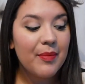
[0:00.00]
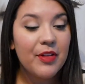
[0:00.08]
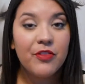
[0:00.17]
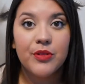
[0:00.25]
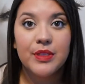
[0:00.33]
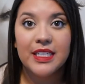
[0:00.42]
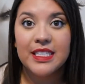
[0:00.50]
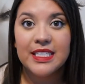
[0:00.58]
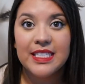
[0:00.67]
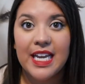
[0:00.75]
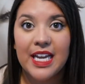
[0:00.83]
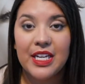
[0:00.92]
If you'd like to
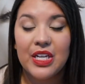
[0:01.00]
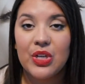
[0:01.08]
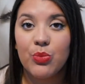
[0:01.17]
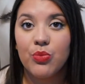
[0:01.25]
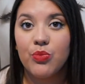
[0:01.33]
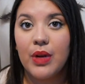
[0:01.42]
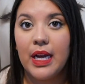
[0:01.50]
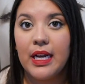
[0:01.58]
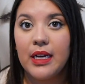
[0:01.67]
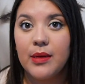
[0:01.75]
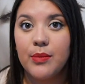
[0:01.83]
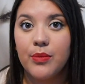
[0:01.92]
see any
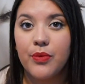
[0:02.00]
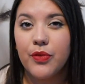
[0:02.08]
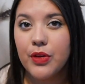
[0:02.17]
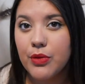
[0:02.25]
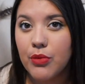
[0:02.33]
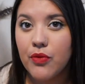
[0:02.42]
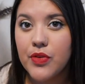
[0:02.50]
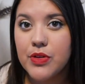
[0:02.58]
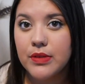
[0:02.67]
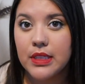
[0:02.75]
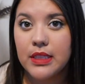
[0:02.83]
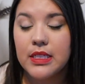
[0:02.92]
further
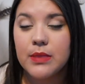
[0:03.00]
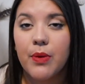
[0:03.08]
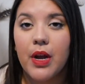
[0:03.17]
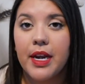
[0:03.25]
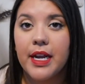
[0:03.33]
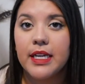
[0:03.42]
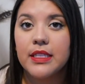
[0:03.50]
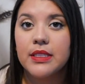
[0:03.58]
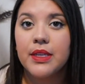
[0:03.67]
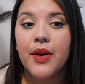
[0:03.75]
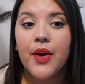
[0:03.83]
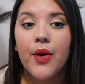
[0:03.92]
reviews on these products,
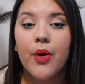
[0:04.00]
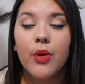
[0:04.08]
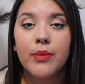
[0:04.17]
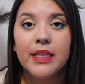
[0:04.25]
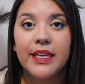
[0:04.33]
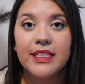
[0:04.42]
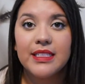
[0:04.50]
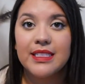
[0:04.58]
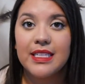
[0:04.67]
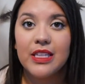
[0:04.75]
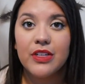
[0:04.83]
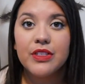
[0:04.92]
or would like to
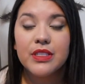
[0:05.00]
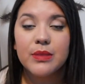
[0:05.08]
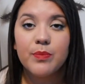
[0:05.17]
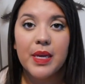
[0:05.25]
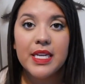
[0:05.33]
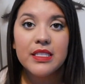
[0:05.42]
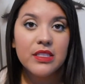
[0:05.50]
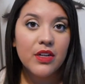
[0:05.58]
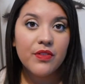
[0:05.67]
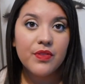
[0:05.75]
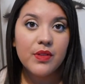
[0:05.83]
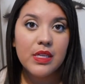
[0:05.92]
see looks based
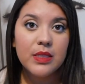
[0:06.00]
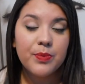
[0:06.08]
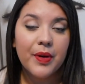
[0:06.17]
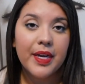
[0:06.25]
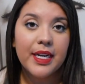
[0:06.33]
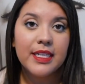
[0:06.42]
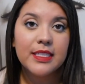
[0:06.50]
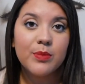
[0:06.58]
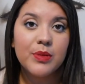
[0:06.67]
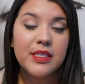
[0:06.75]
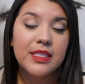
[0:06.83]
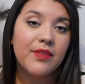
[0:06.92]
off these products,
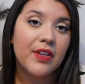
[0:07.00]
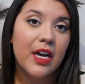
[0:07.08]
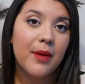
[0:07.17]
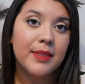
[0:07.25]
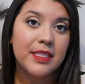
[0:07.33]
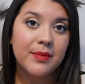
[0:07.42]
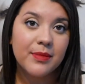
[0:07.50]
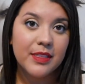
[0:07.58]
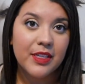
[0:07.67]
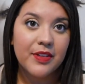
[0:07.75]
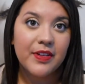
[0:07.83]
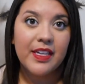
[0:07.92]
please leave a comment down
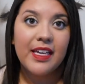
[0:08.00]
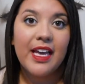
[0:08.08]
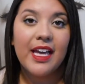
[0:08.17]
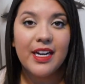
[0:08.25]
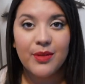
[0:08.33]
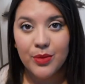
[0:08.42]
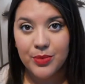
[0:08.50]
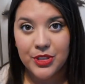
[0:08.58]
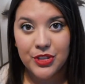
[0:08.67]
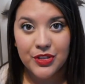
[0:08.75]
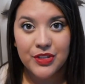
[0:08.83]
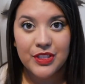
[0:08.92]
below, and I will be
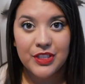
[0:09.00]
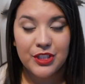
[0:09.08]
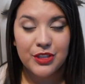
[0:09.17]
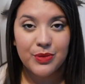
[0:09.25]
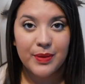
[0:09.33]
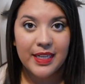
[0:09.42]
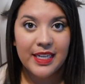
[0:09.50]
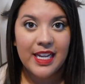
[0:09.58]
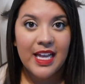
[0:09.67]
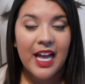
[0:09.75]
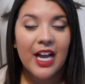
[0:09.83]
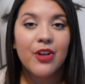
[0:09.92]
sure to do one.
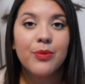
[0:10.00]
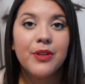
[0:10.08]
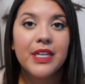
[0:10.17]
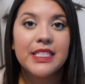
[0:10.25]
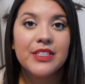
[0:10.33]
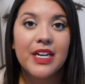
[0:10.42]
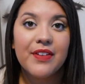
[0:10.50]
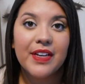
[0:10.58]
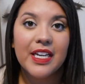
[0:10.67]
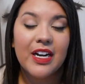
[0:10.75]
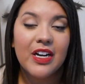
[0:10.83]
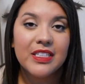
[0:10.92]
I hope you guys are having
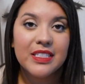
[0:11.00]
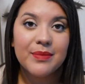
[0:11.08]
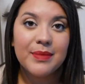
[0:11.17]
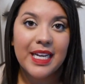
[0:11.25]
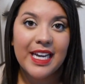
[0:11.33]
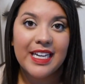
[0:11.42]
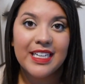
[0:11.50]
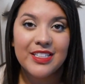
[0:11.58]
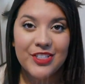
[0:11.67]
an awesome day.